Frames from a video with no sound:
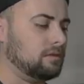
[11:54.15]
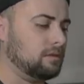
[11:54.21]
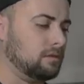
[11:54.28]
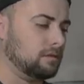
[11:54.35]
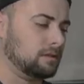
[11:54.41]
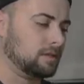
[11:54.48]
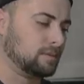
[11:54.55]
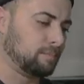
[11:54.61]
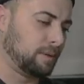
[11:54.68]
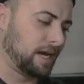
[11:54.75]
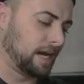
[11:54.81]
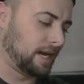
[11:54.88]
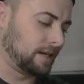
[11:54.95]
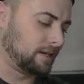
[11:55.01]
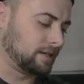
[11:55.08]
Oh, this
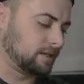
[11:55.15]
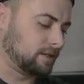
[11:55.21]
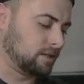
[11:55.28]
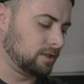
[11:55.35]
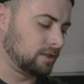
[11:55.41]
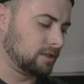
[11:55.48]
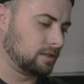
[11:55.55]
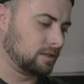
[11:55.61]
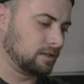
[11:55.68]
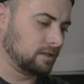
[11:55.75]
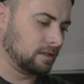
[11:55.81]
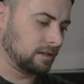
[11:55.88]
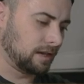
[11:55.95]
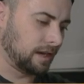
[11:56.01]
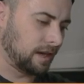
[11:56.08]
pack is just
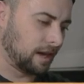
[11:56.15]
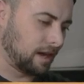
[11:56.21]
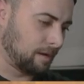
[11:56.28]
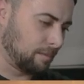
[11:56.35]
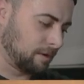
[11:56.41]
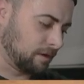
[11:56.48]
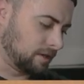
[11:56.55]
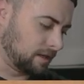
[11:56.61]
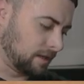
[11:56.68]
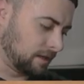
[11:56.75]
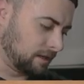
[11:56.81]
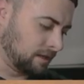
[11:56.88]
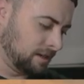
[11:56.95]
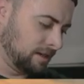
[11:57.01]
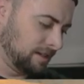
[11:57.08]
hammered.
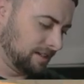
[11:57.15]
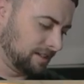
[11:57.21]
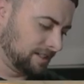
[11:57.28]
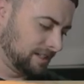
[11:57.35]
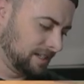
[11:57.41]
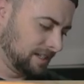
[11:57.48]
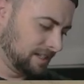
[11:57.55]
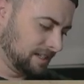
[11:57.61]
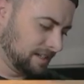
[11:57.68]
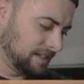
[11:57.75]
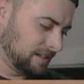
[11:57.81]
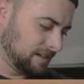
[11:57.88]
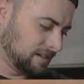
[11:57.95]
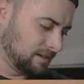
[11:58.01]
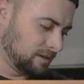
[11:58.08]
Like,
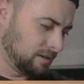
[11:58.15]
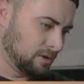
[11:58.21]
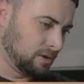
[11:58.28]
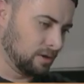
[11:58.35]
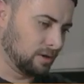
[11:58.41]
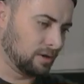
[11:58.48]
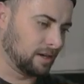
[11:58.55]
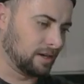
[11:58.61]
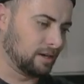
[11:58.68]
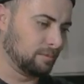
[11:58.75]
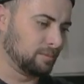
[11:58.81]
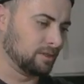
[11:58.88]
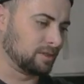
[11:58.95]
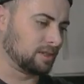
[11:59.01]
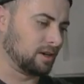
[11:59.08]
oh, I
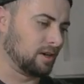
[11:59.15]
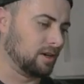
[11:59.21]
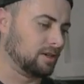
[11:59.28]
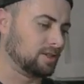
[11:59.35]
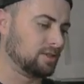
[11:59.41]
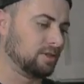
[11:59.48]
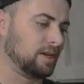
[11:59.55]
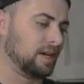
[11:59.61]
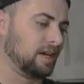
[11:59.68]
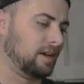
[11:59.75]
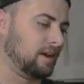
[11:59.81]
hope those cards are okay.